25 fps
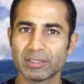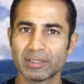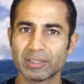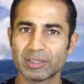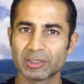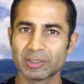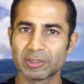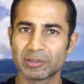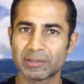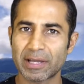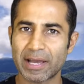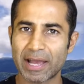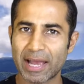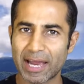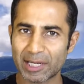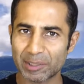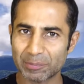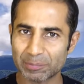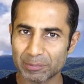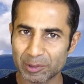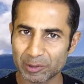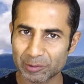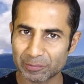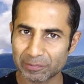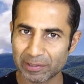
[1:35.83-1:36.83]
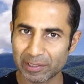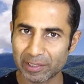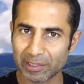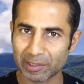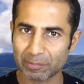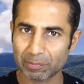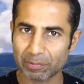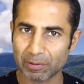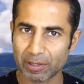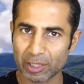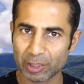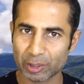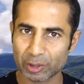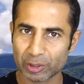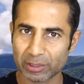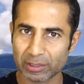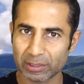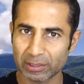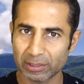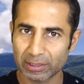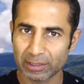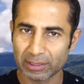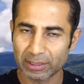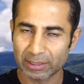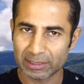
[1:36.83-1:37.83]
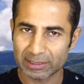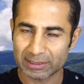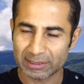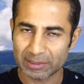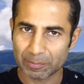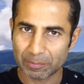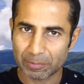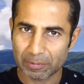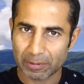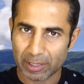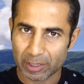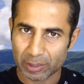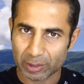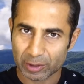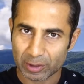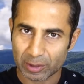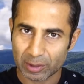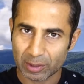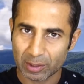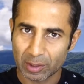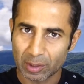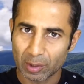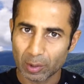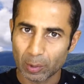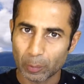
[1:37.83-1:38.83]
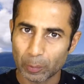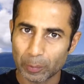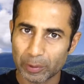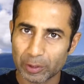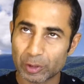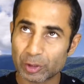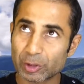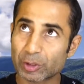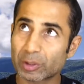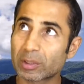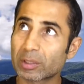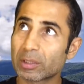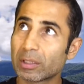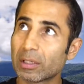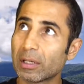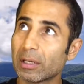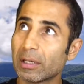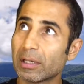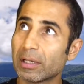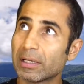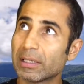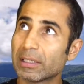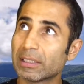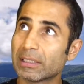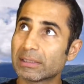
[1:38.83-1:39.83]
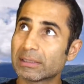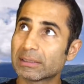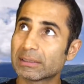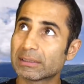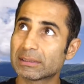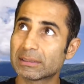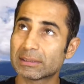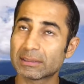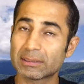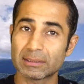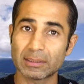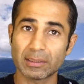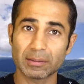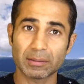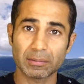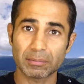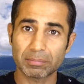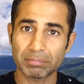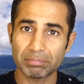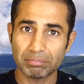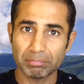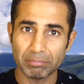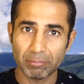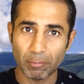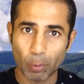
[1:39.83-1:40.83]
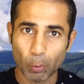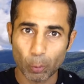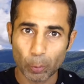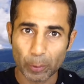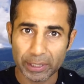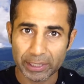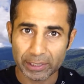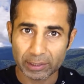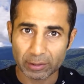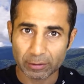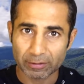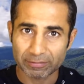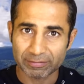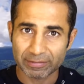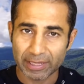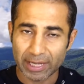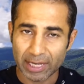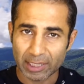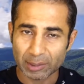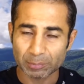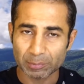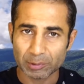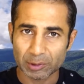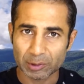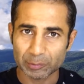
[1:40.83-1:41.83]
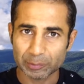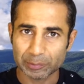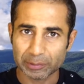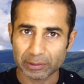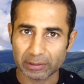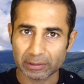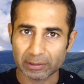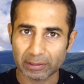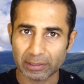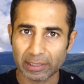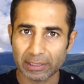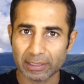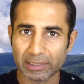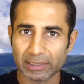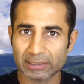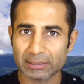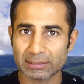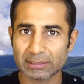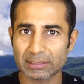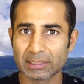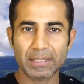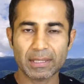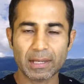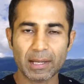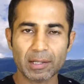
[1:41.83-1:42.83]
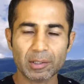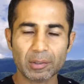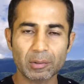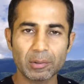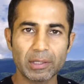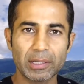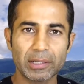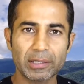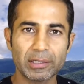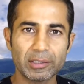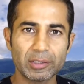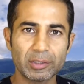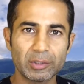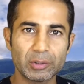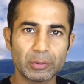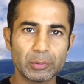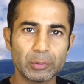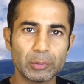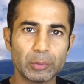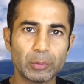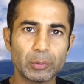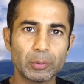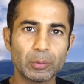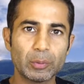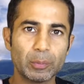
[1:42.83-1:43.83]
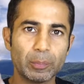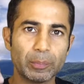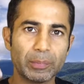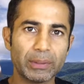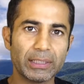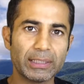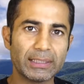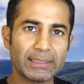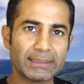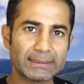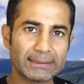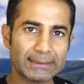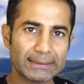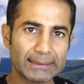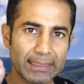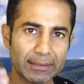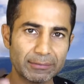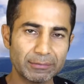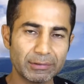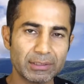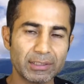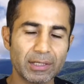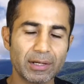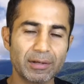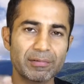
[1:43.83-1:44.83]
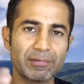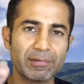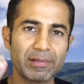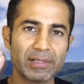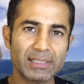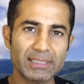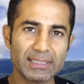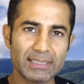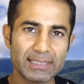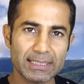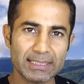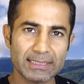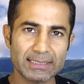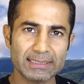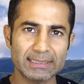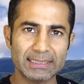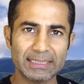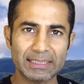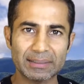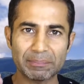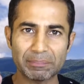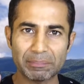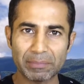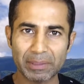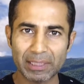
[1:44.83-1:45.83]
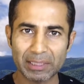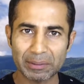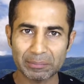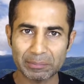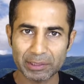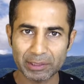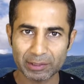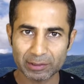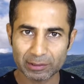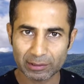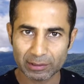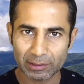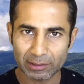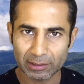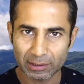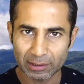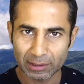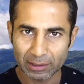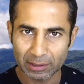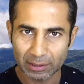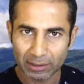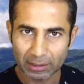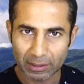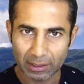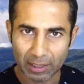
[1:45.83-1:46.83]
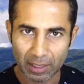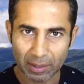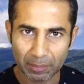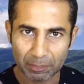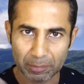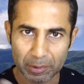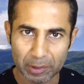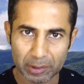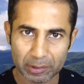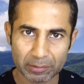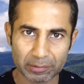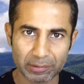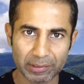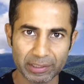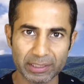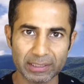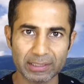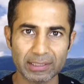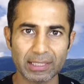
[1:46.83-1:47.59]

So the atmospheric pressure is the pressure which is the weight of the atmosphere, and it's calculated to be 760 millimeter mercury.